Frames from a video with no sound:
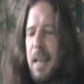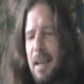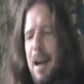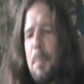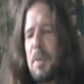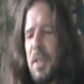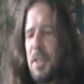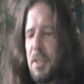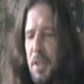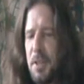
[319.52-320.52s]
in
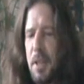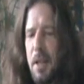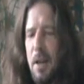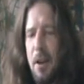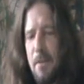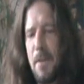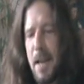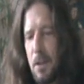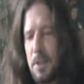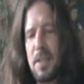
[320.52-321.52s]
opposition to
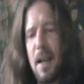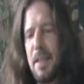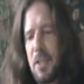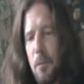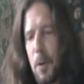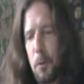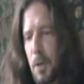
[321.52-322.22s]
unveiled scientific